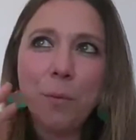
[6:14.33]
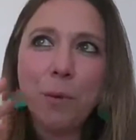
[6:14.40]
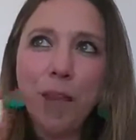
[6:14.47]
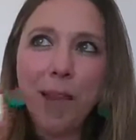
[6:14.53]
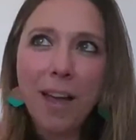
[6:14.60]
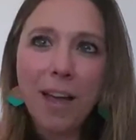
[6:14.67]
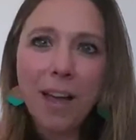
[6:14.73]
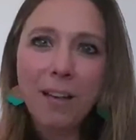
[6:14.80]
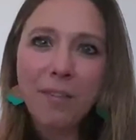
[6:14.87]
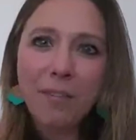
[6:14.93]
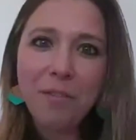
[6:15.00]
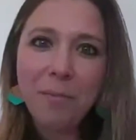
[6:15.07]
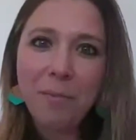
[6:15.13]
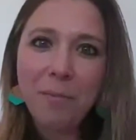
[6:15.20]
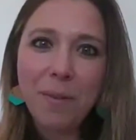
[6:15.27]
We
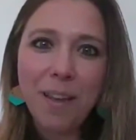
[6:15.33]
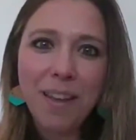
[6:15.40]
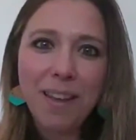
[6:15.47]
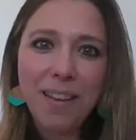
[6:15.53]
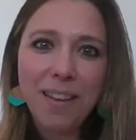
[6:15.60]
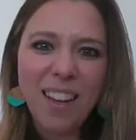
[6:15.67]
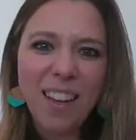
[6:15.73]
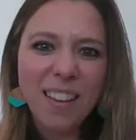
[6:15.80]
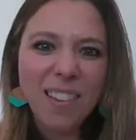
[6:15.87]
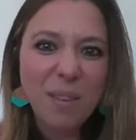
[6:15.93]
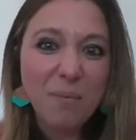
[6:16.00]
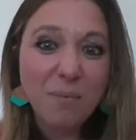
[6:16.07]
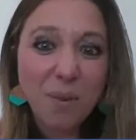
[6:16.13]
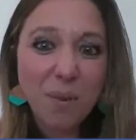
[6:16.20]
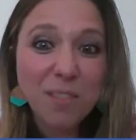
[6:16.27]
have been on
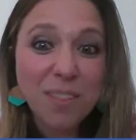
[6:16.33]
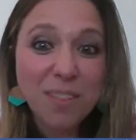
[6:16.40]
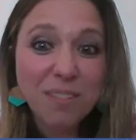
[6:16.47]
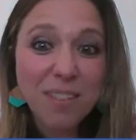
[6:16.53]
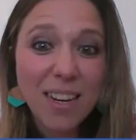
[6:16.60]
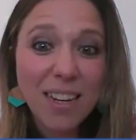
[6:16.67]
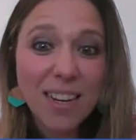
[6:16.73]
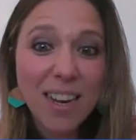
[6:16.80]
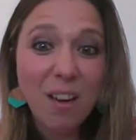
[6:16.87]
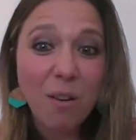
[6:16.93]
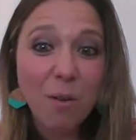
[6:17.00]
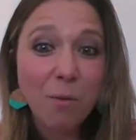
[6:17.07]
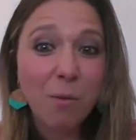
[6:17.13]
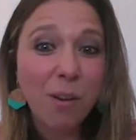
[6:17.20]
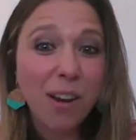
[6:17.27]
the process right
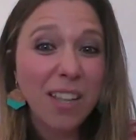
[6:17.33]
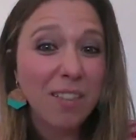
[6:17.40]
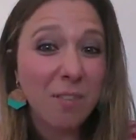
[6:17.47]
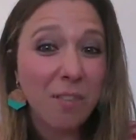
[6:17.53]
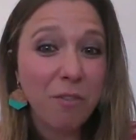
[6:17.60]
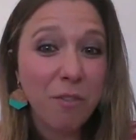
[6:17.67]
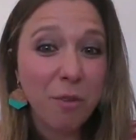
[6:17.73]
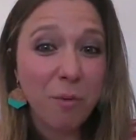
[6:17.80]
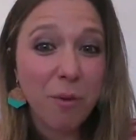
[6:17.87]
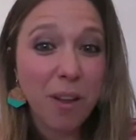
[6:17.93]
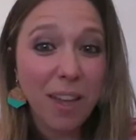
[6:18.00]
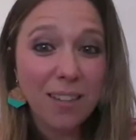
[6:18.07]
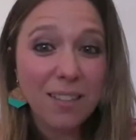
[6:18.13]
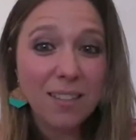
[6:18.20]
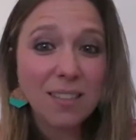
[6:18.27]
now already for a few
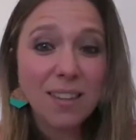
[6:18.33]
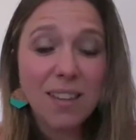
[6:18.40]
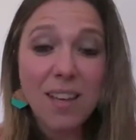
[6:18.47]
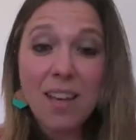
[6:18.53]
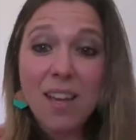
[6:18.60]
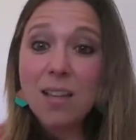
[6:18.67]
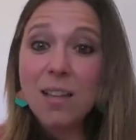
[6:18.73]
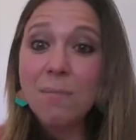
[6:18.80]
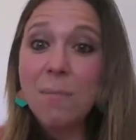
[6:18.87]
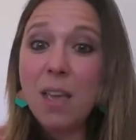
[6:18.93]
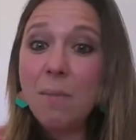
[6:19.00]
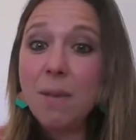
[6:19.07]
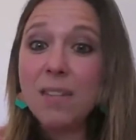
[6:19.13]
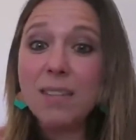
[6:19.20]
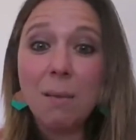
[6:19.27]
weeks.
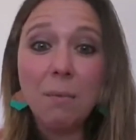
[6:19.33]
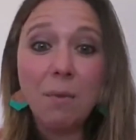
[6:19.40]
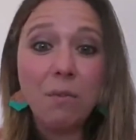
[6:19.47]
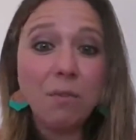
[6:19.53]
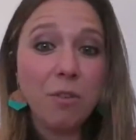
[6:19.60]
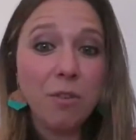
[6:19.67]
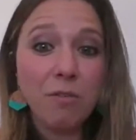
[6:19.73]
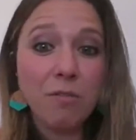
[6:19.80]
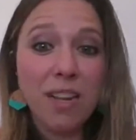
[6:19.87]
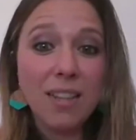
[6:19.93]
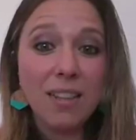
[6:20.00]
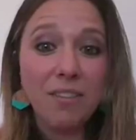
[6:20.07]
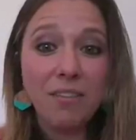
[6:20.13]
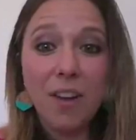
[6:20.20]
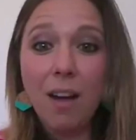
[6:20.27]
Maybe some of you
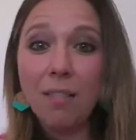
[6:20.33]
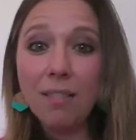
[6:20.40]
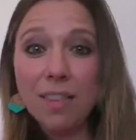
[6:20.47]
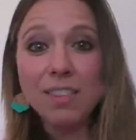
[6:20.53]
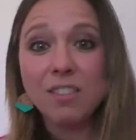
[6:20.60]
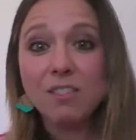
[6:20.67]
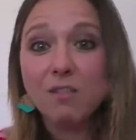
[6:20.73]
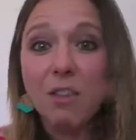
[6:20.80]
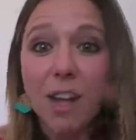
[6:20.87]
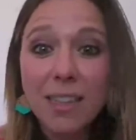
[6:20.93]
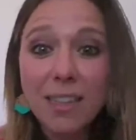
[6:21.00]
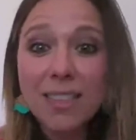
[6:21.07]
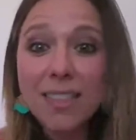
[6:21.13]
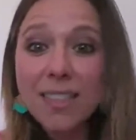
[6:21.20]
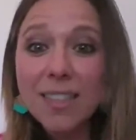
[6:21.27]
already found a
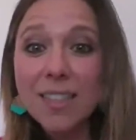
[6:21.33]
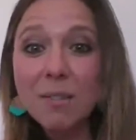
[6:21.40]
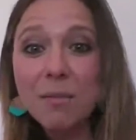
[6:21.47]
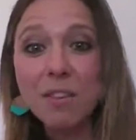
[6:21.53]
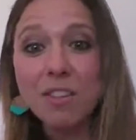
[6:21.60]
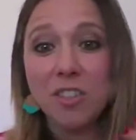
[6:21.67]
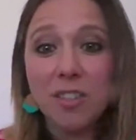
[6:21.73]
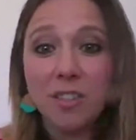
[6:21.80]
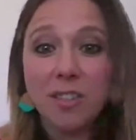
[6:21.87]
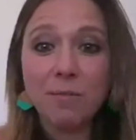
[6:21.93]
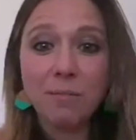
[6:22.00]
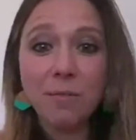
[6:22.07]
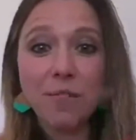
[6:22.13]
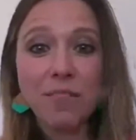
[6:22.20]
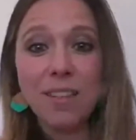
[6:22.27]
strategy which
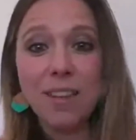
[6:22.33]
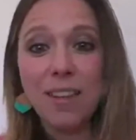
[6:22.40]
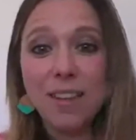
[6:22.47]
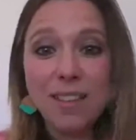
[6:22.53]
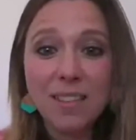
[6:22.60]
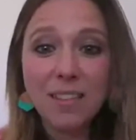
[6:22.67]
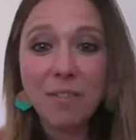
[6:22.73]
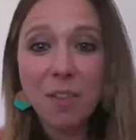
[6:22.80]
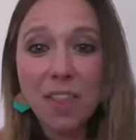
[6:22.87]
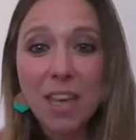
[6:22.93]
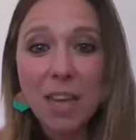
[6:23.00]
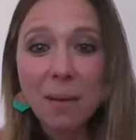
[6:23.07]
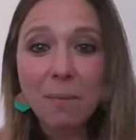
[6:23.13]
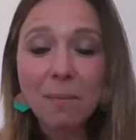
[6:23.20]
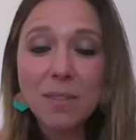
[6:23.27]
is pretty easy for
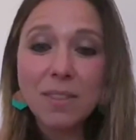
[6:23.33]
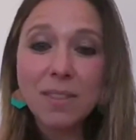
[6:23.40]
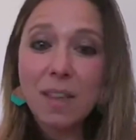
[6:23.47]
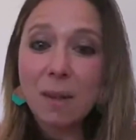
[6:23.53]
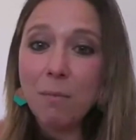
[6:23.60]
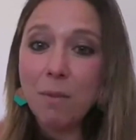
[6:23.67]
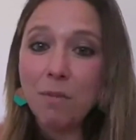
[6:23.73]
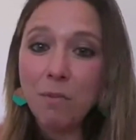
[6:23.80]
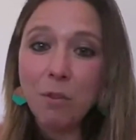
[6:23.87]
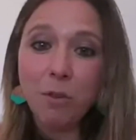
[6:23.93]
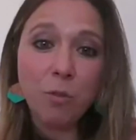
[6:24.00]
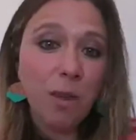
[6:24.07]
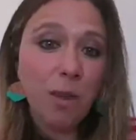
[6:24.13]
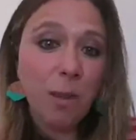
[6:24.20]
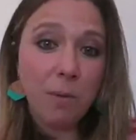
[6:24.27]
them. Some of
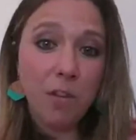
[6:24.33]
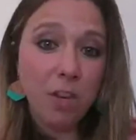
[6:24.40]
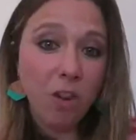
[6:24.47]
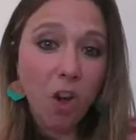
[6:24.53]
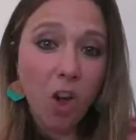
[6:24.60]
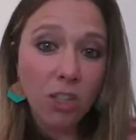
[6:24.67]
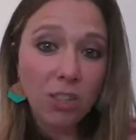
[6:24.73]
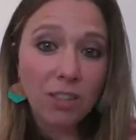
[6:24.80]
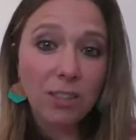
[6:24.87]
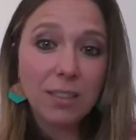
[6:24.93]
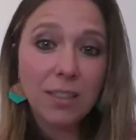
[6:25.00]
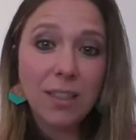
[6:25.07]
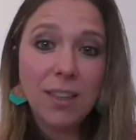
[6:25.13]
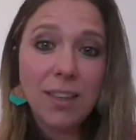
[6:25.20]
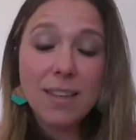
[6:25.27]
you maybe
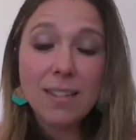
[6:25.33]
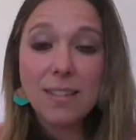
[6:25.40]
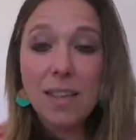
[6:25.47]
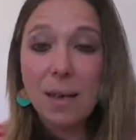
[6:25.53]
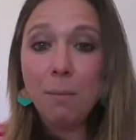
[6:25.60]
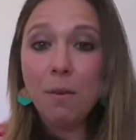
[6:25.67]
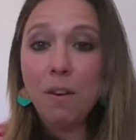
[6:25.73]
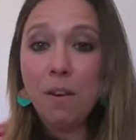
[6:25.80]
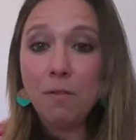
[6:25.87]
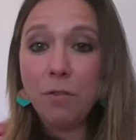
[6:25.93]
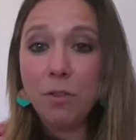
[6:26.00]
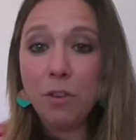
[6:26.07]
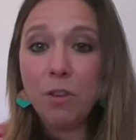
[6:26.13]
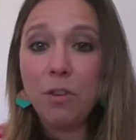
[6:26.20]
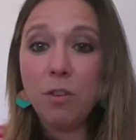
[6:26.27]
not. Some
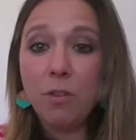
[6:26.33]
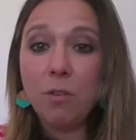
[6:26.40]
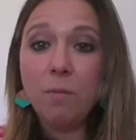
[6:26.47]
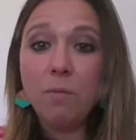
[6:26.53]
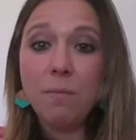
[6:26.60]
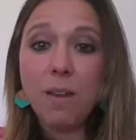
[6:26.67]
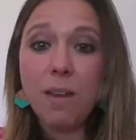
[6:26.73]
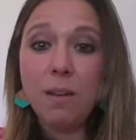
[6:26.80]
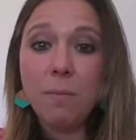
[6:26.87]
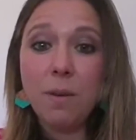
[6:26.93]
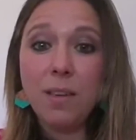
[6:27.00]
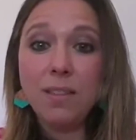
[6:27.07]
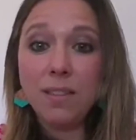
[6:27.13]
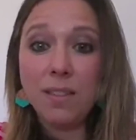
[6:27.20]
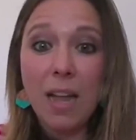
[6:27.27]
of you
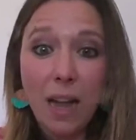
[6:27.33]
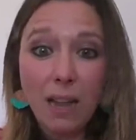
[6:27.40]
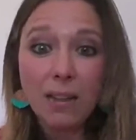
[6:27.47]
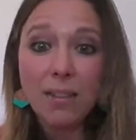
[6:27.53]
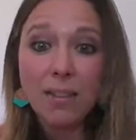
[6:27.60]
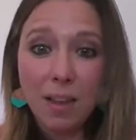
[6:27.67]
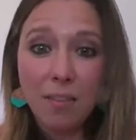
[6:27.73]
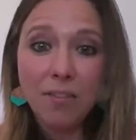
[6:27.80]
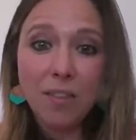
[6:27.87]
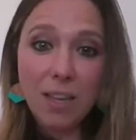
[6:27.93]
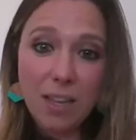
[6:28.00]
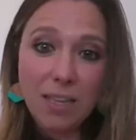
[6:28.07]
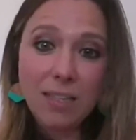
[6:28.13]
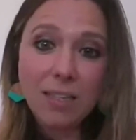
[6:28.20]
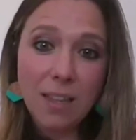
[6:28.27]
maybe start after
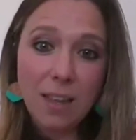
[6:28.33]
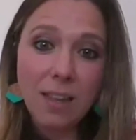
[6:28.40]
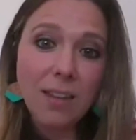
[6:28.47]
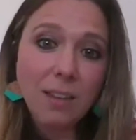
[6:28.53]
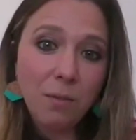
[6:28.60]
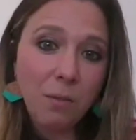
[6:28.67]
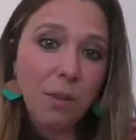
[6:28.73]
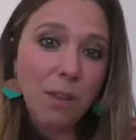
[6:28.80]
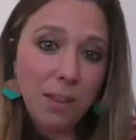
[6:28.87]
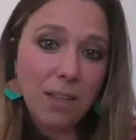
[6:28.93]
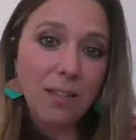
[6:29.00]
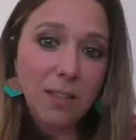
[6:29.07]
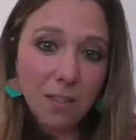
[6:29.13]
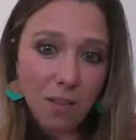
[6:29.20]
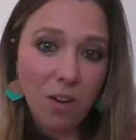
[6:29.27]
Eastern with
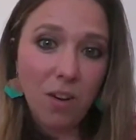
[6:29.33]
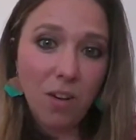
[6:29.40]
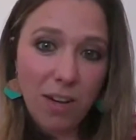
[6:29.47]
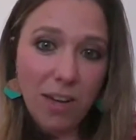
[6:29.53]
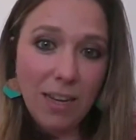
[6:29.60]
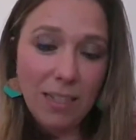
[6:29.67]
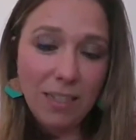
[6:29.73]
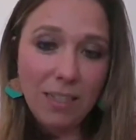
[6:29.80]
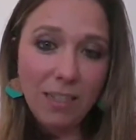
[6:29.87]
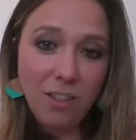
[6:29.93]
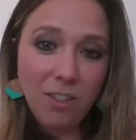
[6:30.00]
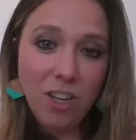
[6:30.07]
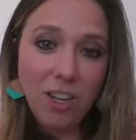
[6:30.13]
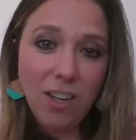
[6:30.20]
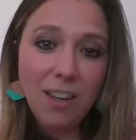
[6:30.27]
this online
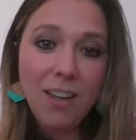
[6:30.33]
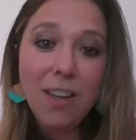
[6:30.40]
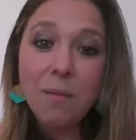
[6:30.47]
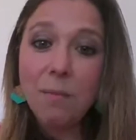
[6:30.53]
teaching.